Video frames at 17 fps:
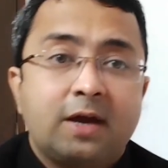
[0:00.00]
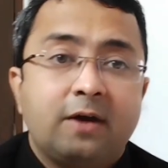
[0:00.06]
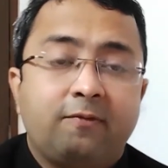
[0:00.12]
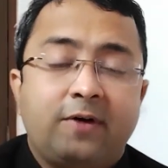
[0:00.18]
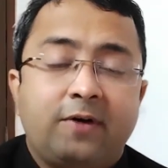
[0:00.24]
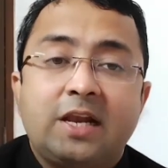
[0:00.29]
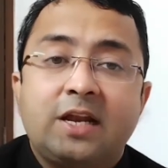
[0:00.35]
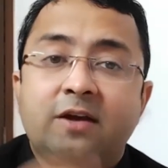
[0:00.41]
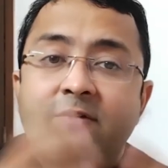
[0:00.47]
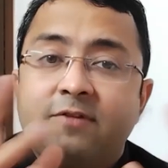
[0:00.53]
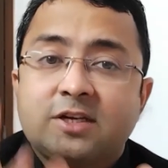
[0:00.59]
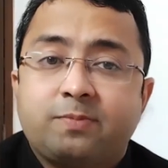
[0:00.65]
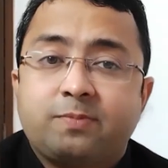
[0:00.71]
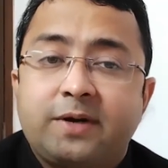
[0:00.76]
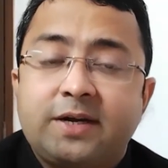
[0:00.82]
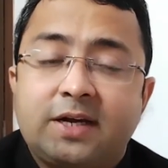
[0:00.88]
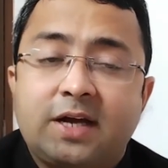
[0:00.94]
If I'll
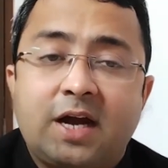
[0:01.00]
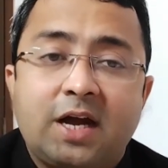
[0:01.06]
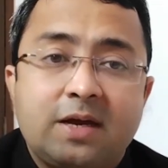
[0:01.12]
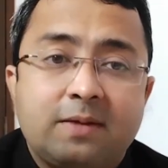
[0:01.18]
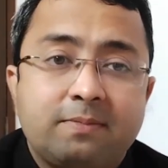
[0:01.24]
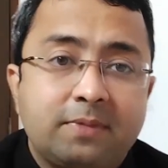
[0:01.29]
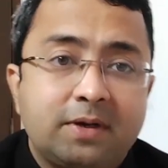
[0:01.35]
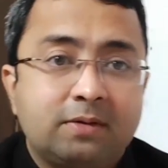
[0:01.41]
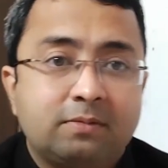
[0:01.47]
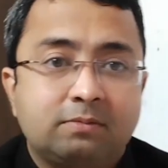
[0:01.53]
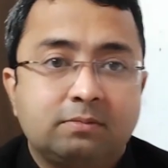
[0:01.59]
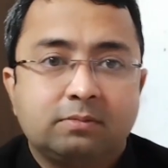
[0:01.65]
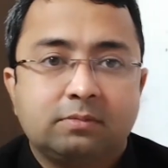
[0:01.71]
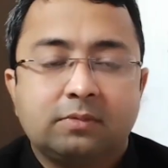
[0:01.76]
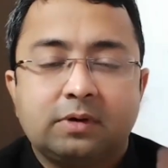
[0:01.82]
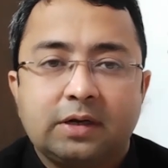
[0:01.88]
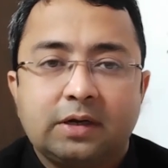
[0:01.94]
invest my time
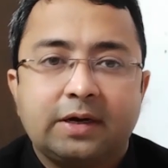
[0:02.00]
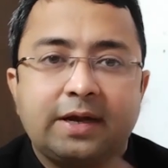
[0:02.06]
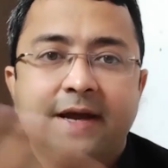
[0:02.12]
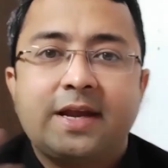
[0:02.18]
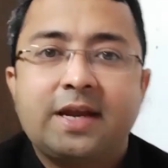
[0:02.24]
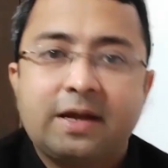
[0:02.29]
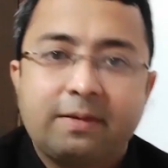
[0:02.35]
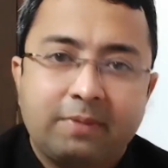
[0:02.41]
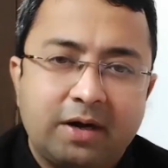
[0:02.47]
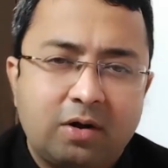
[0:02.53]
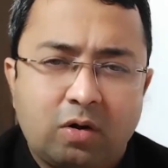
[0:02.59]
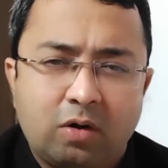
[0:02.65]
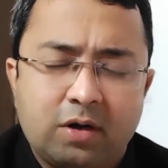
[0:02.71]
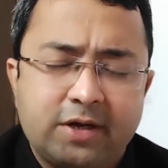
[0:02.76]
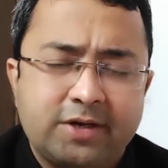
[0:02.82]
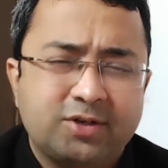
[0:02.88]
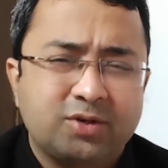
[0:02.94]
in gaining my
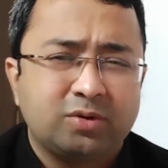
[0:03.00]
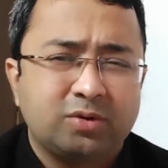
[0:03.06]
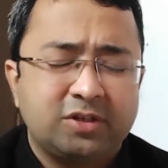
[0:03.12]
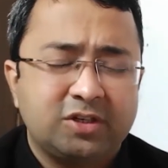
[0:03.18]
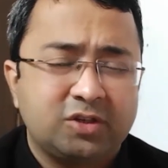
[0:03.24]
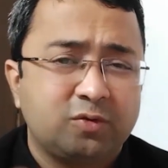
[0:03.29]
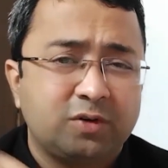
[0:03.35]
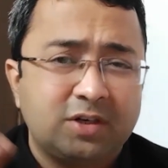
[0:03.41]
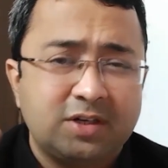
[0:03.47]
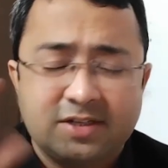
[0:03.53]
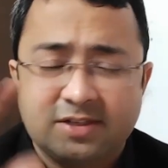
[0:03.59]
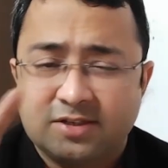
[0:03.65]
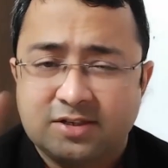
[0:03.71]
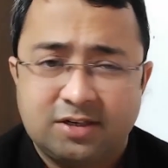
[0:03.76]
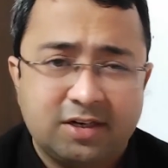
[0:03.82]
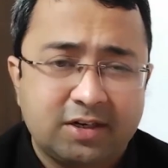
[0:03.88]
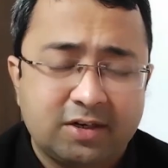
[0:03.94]
knowledge, oh, this world
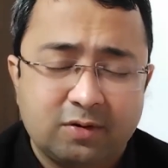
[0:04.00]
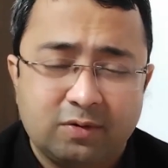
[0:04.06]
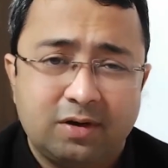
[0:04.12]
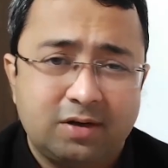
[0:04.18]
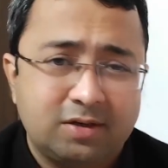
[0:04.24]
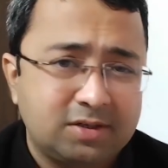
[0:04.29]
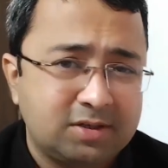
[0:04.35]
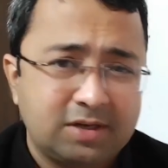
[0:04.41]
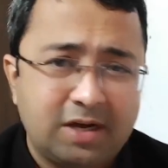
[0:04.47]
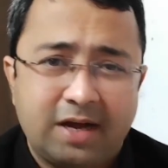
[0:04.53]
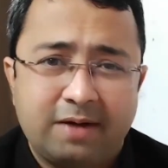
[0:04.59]
is ridiculous.